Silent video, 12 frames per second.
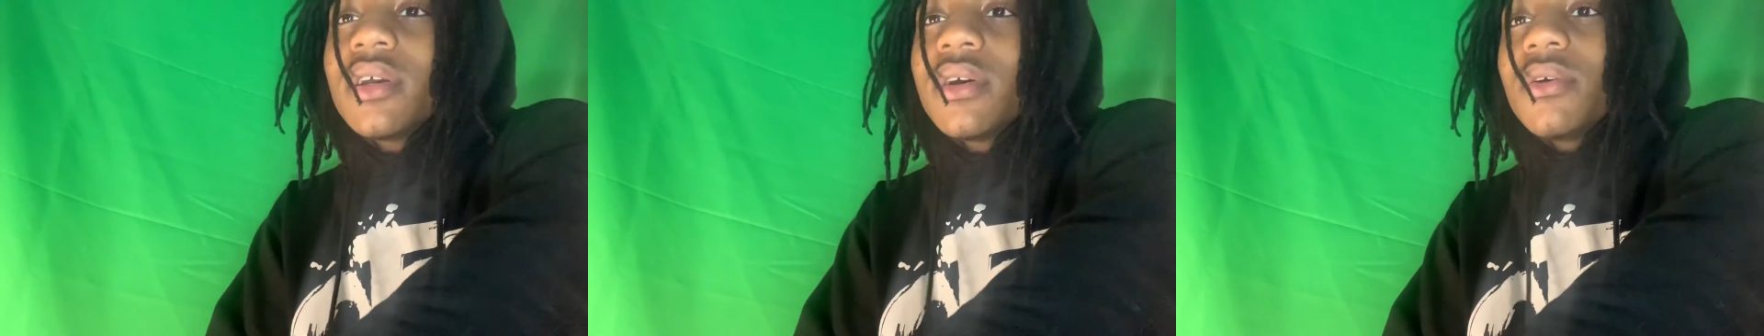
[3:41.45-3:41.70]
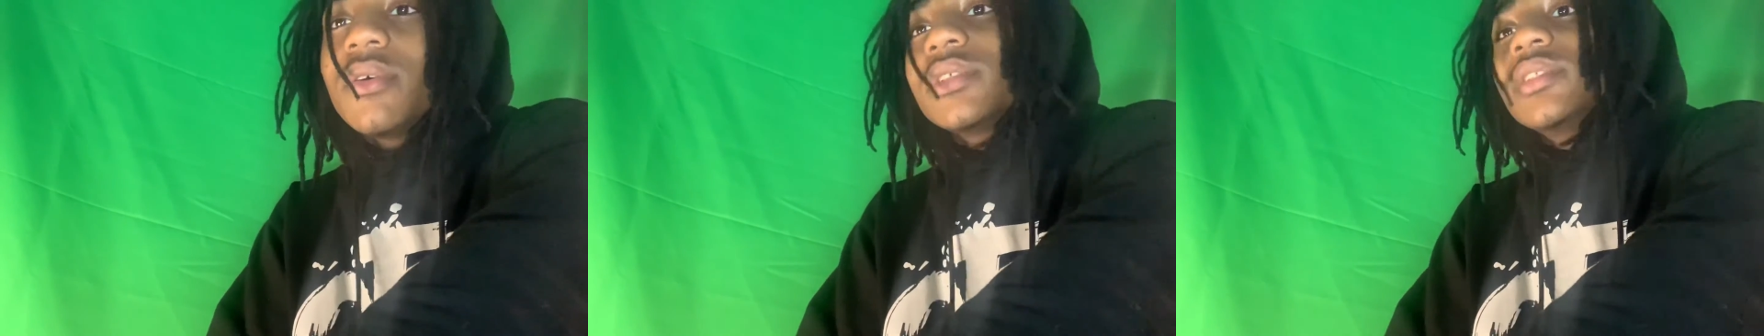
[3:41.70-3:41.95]

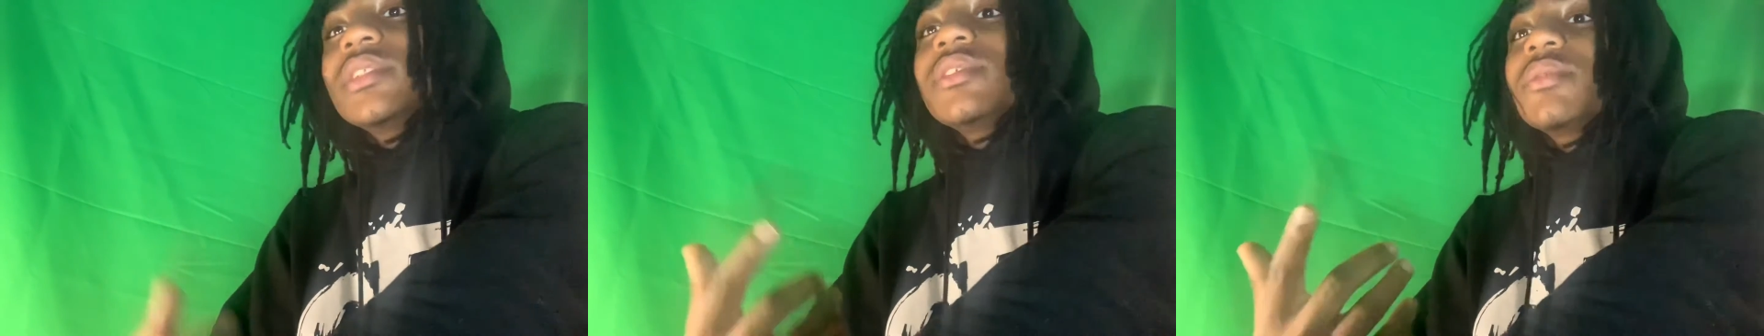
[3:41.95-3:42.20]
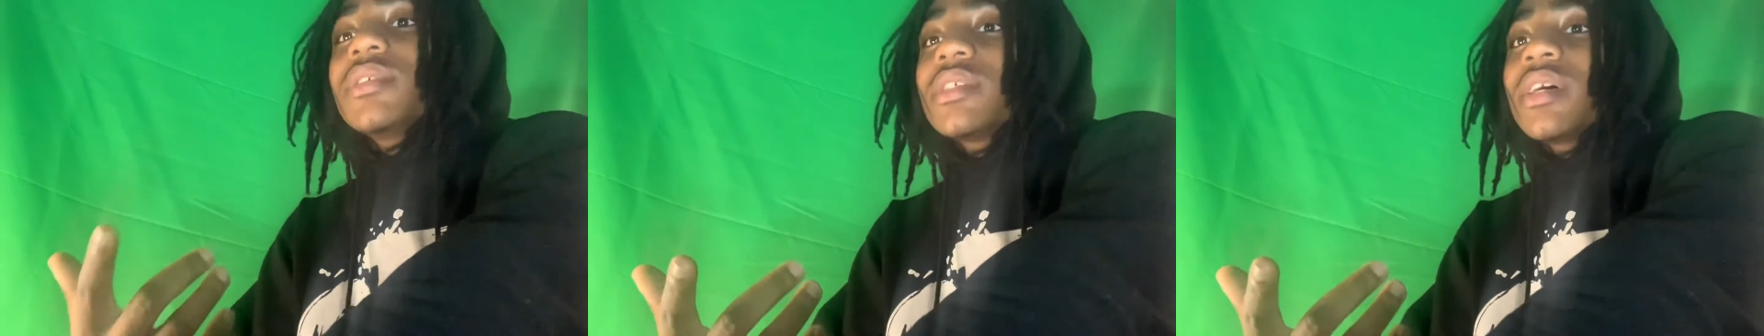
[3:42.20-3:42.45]
Or is this
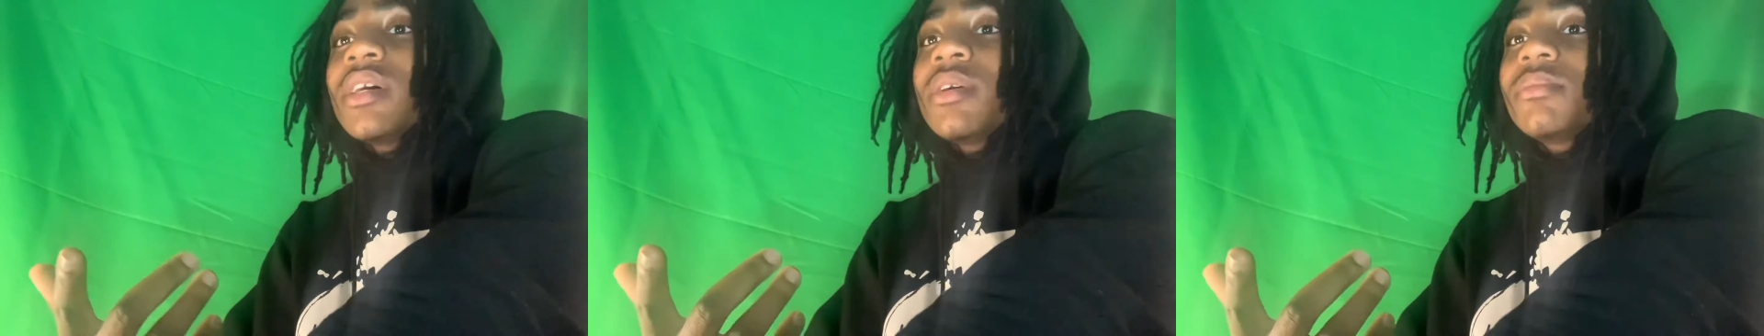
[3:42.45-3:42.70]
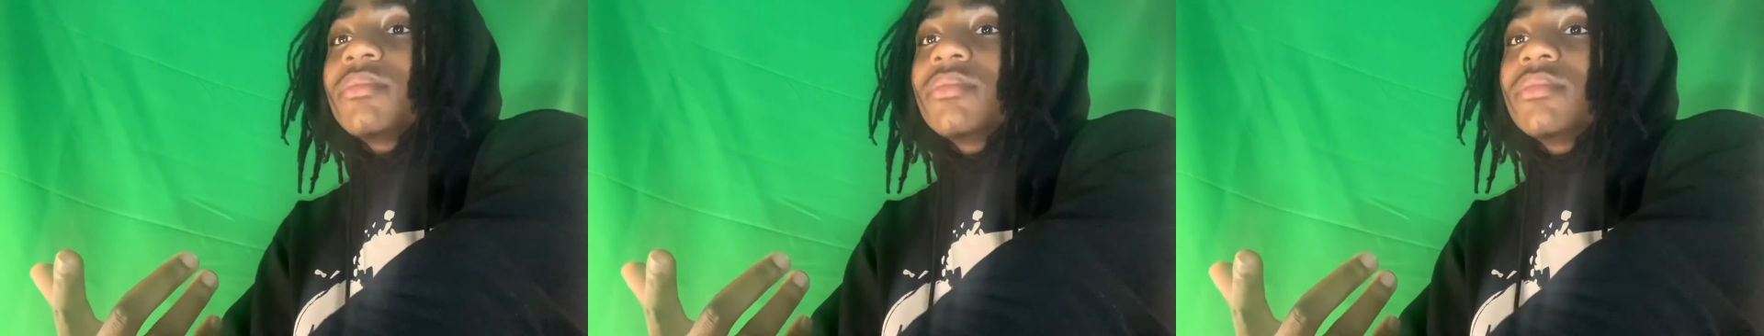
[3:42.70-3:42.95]
on his
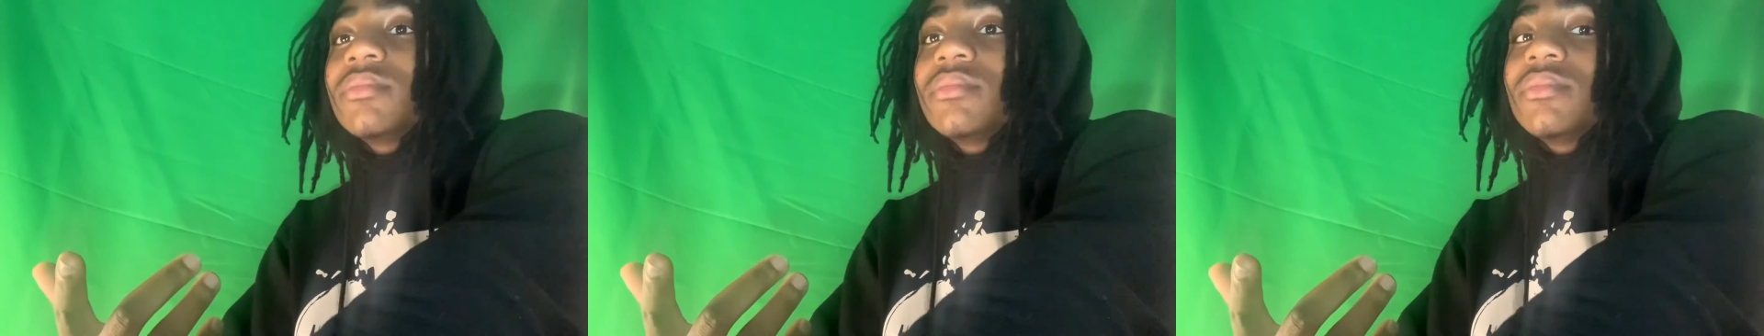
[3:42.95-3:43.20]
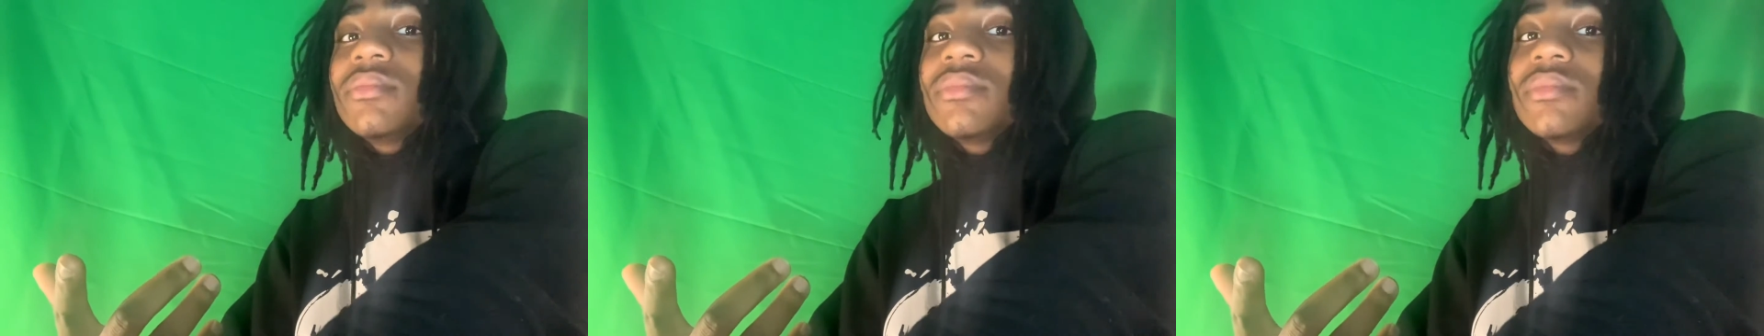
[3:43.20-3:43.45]
album?
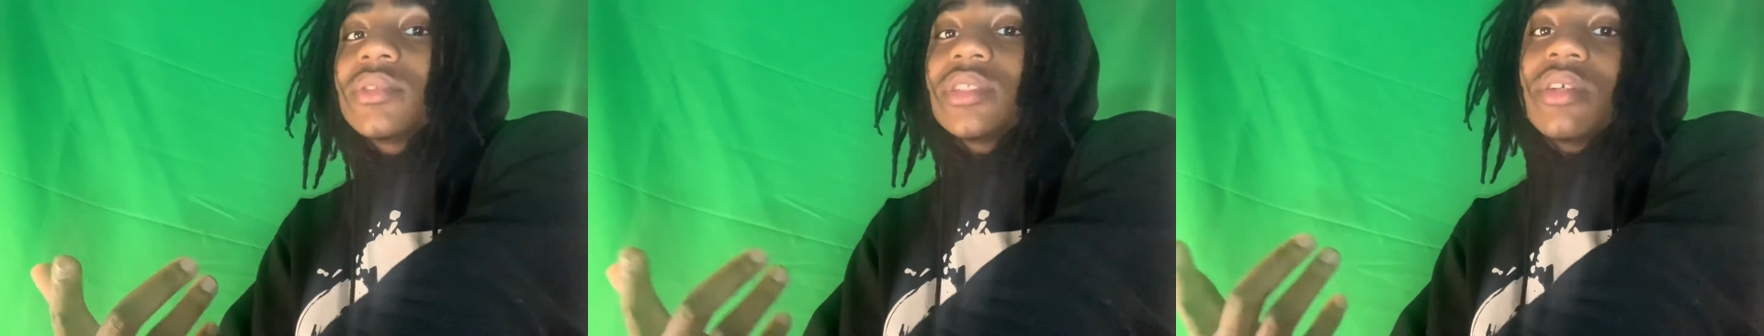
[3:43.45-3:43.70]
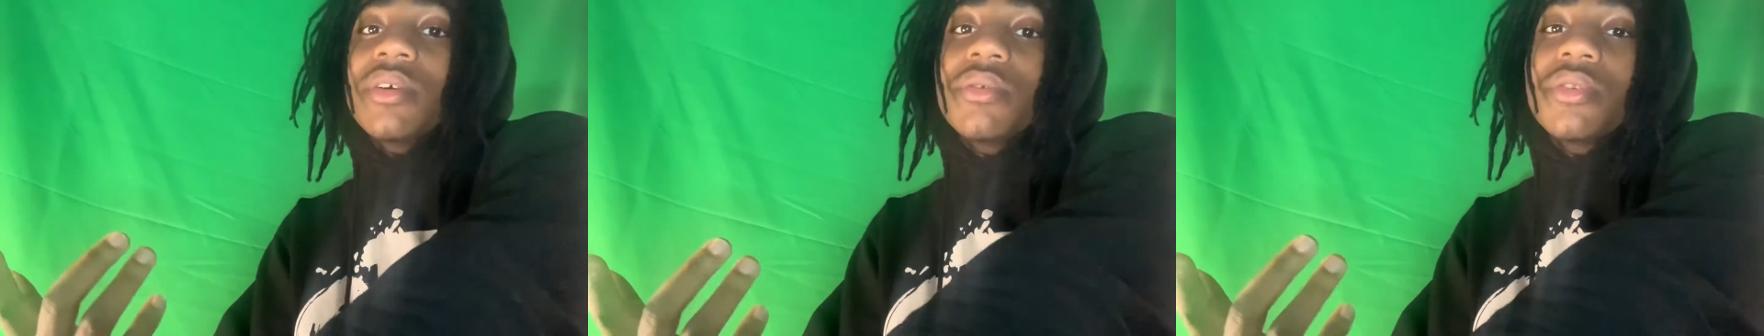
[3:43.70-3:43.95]
Cause
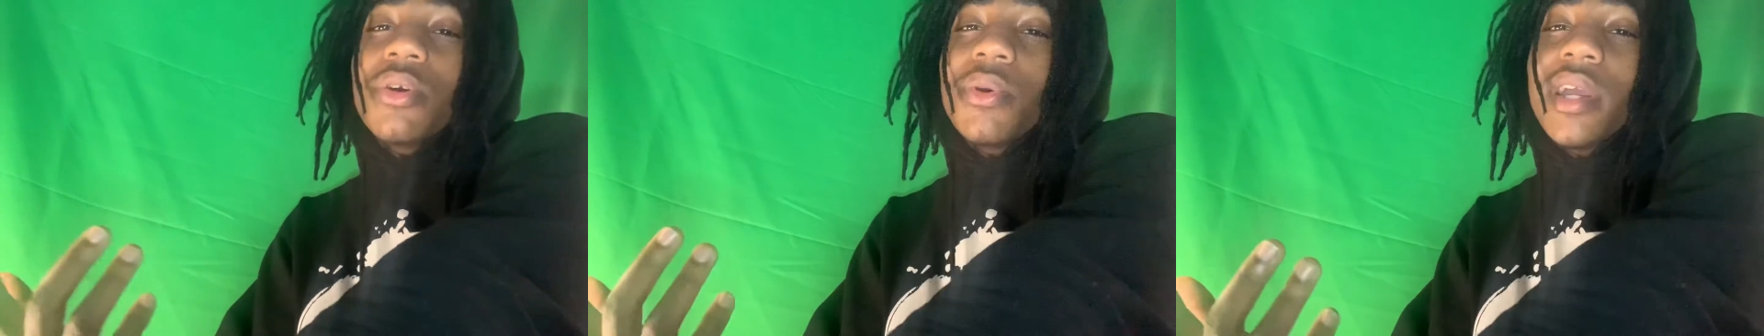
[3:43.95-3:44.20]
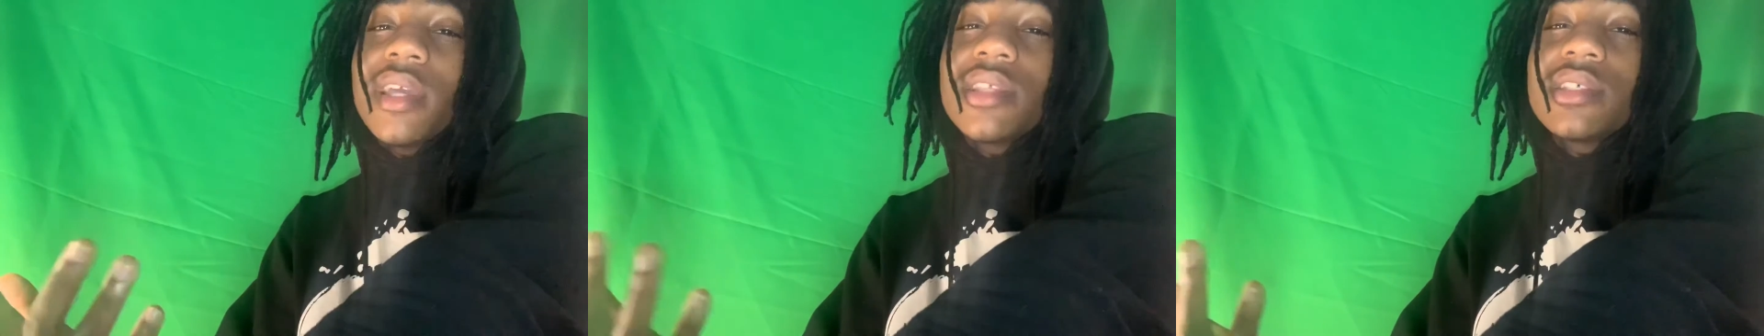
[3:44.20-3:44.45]
I don't know.
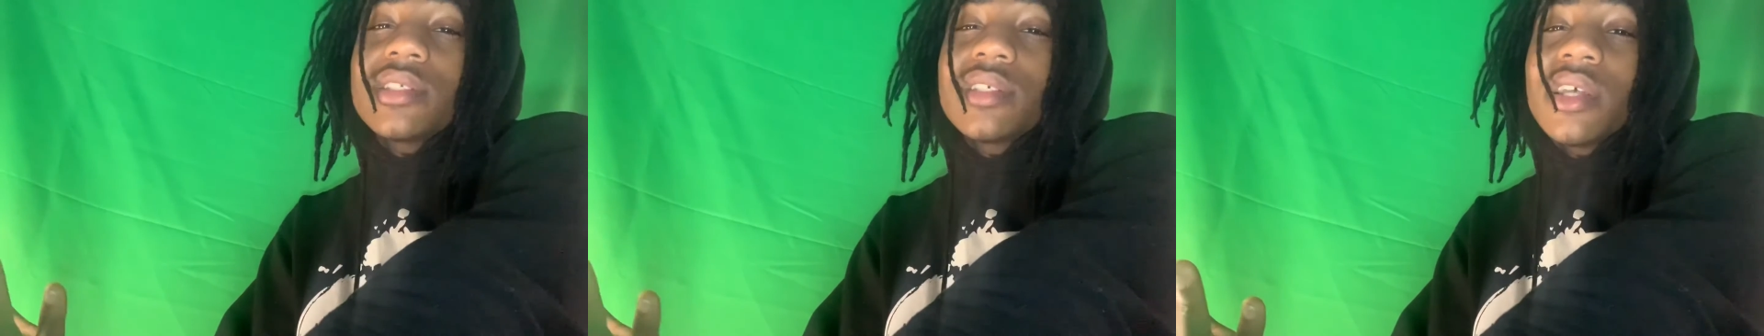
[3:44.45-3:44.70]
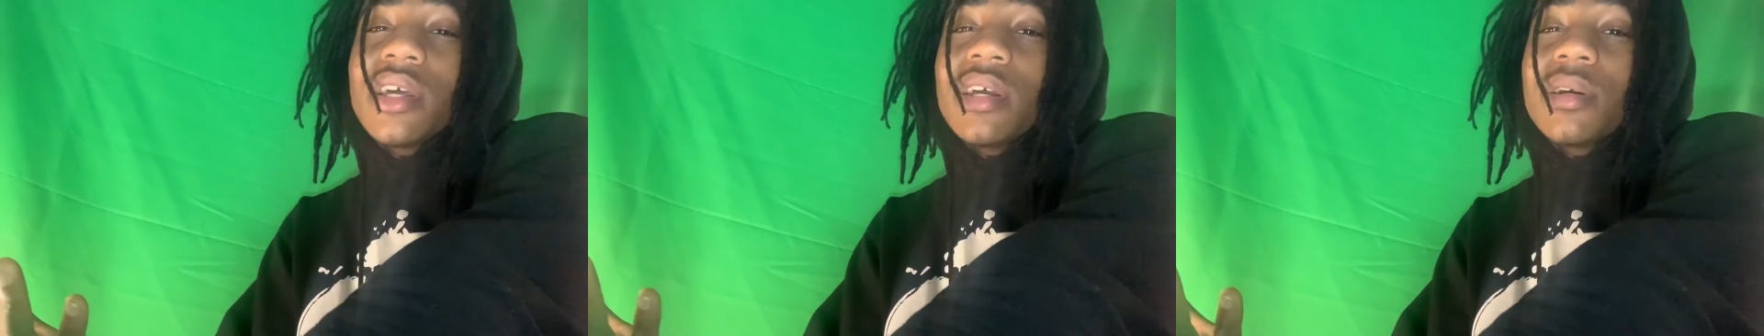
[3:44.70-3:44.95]
I ain't listen to
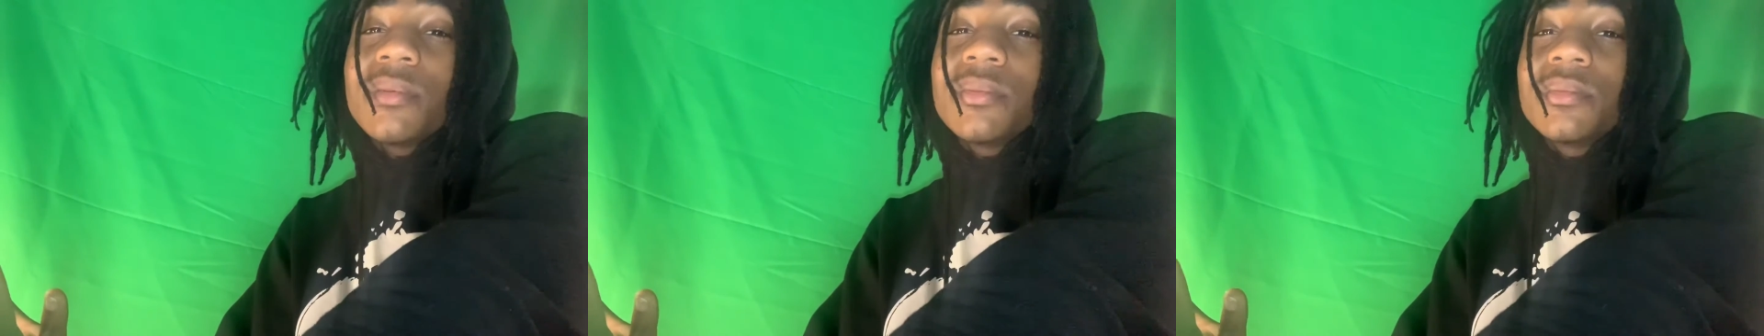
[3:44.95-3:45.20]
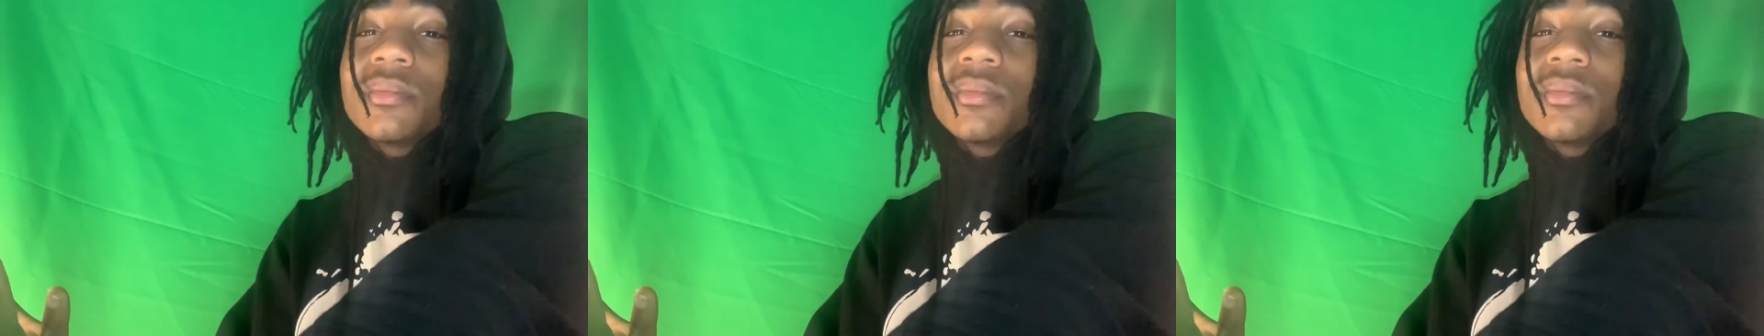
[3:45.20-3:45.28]
the album.